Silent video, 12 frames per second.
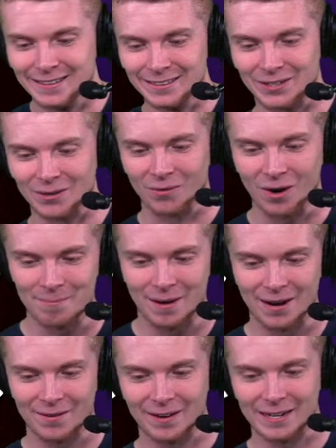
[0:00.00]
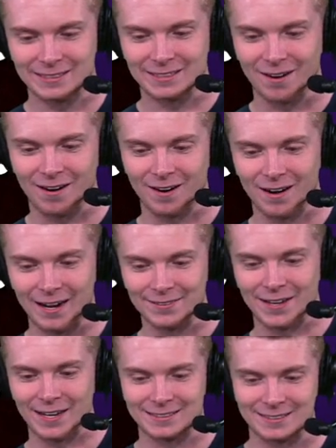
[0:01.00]
You can run my race car
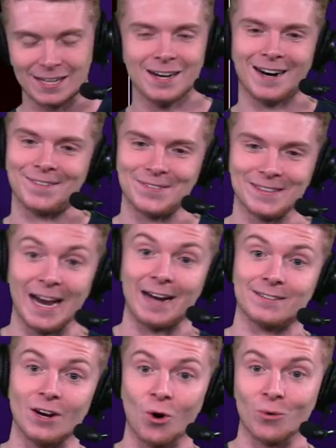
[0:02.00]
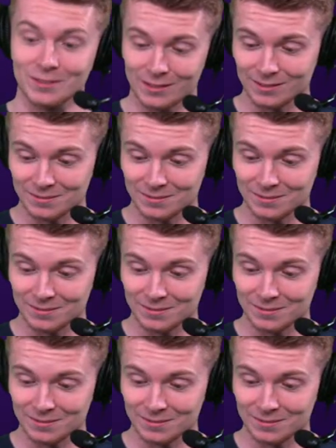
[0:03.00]
on that stuff. Yeah, no.